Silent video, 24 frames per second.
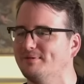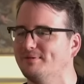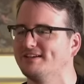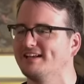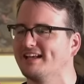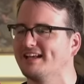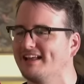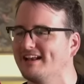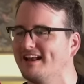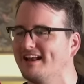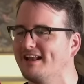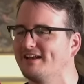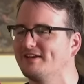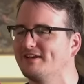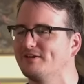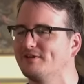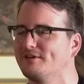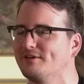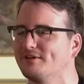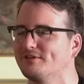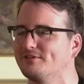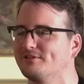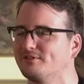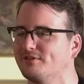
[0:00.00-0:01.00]
to get out of
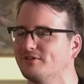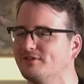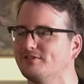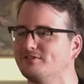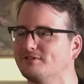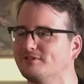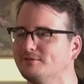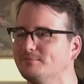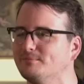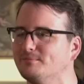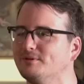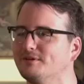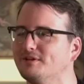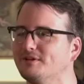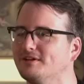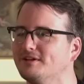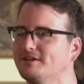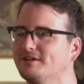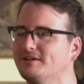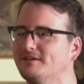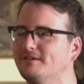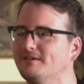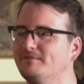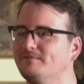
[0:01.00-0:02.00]
your system?
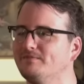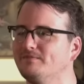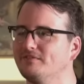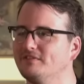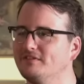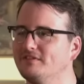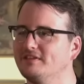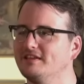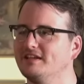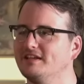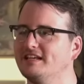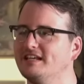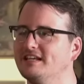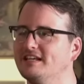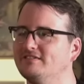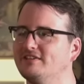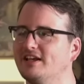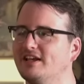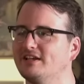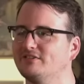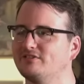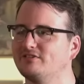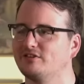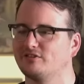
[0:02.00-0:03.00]
The, he
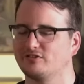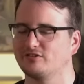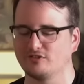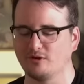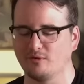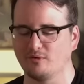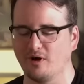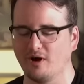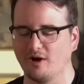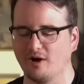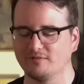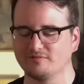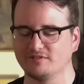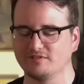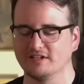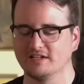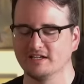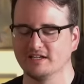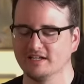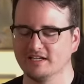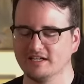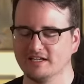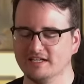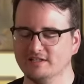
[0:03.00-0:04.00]
takes it so often.
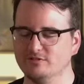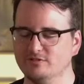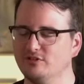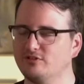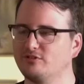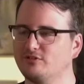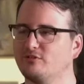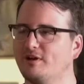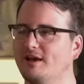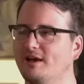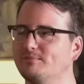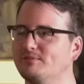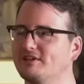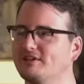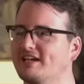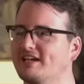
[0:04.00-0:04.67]
He just grabs like